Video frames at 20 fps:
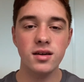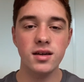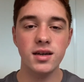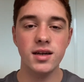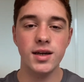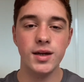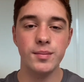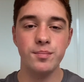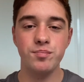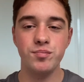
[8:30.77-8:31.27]

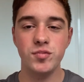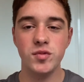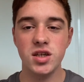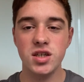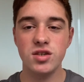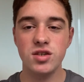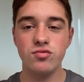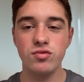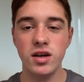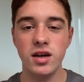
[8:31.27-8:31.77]
because
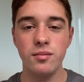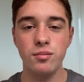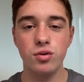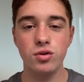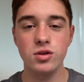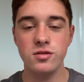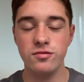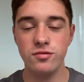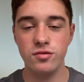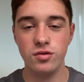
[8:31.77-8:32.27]
it's really
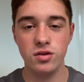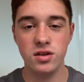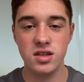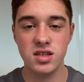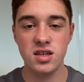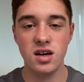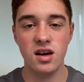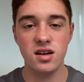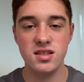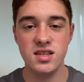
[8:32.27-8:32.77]
important for
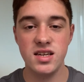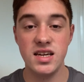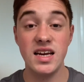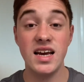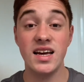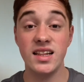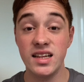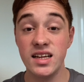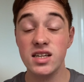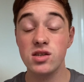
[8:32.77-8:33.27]
this RT,
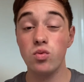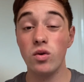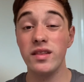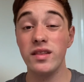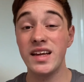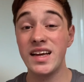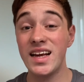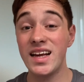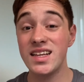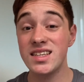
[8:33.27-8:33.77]
and that's what
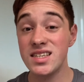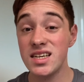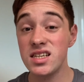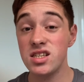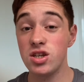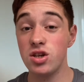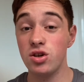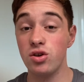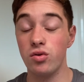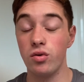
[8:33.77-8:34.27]
they get
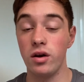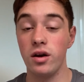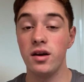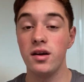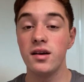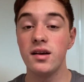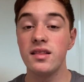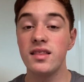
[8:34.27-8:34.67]
tested you on.